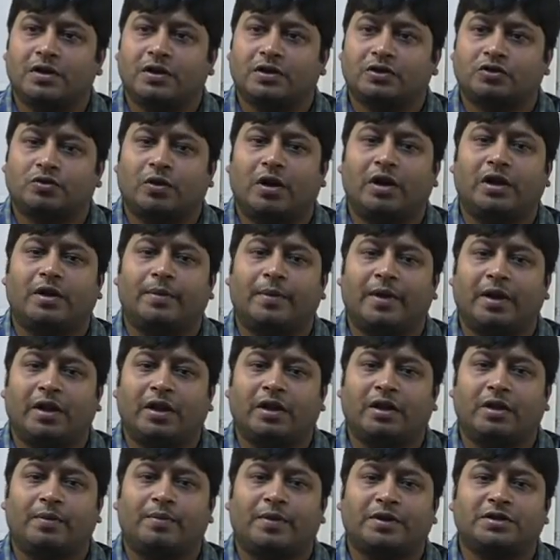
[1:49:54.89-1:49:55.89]
So ultimately
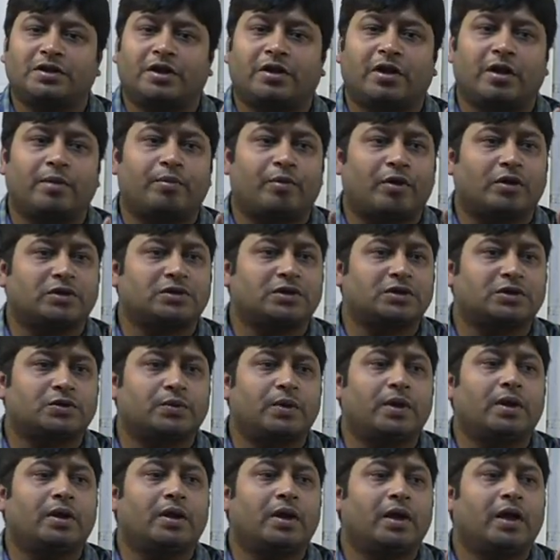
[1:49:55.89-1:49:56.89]
the budgetary process
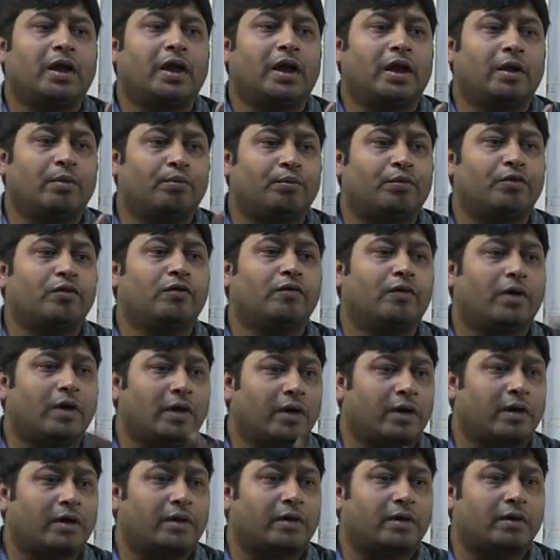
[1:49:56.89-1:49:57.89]
will improve
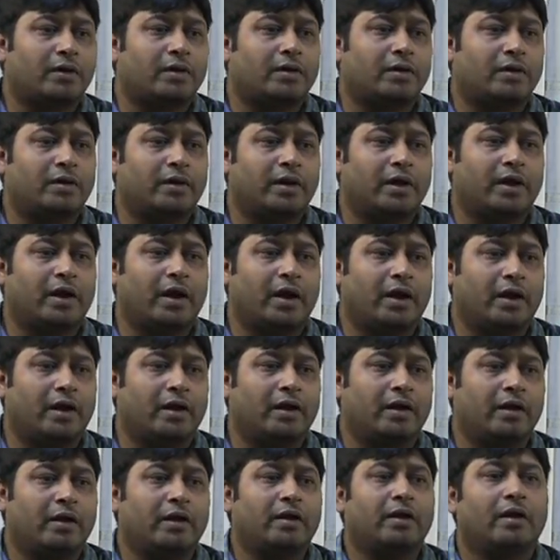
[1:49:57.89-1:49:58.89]
or degrade?
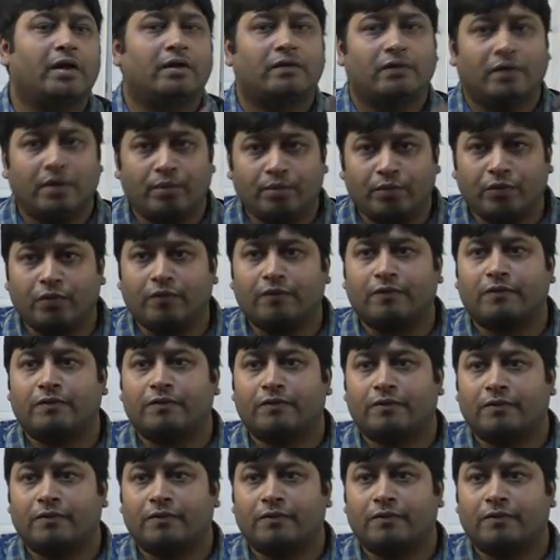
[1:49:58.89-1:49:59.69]
It will improve.